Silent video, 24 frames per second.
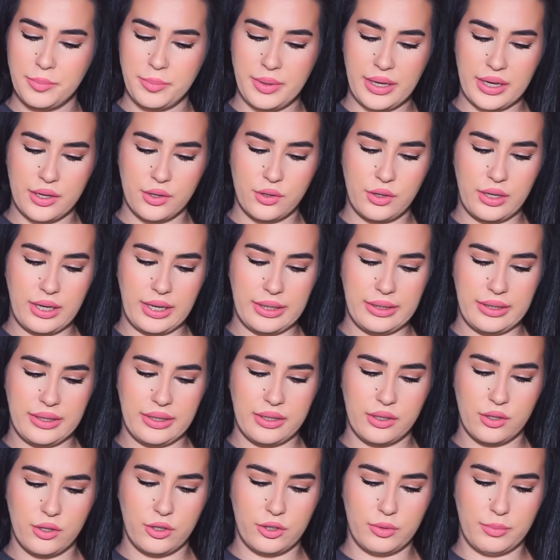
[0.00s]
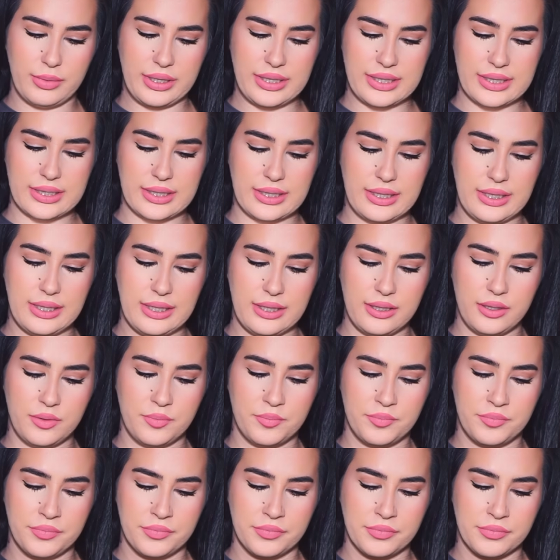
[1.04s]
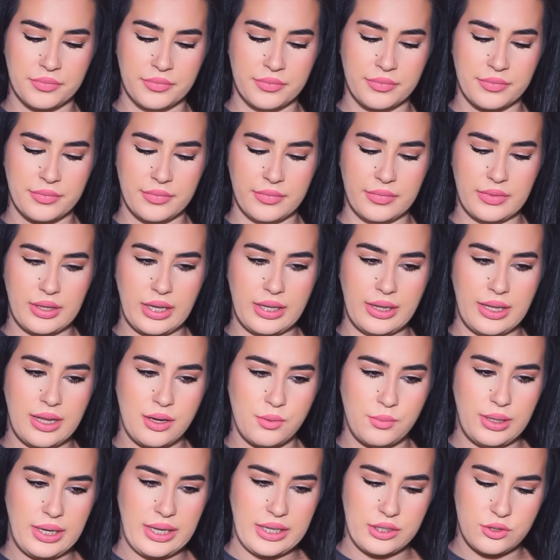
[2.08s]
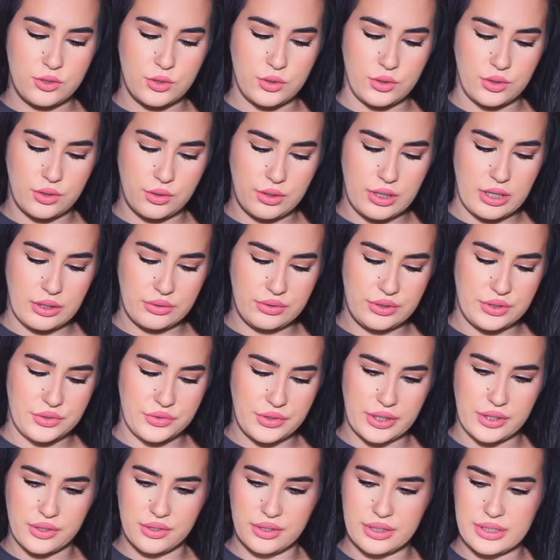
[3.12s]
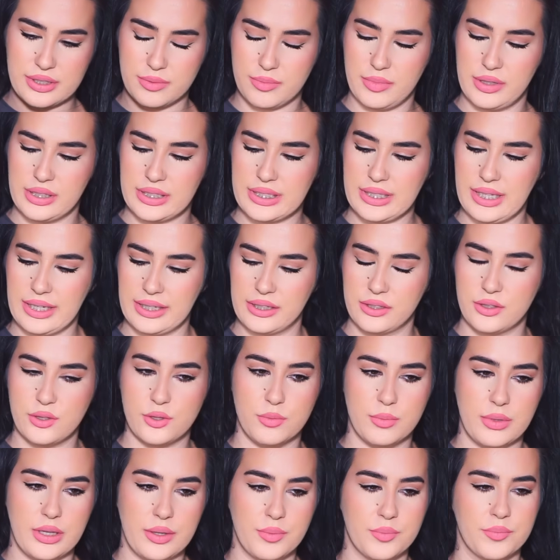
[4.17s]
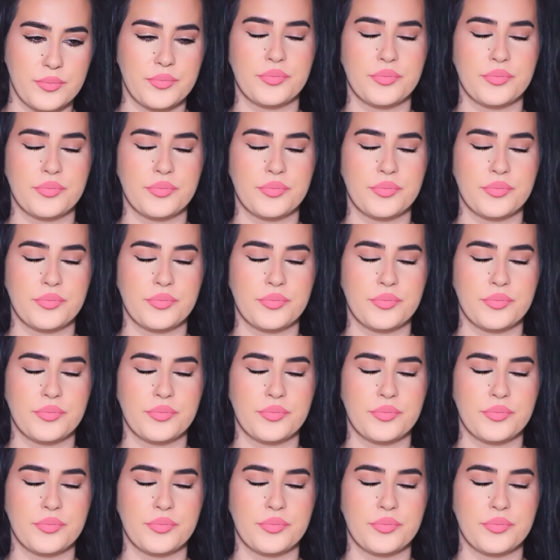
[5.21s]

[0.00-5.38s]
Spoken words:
Bianco Latte here on my skin and I will let you know how this fragrance smells like to me.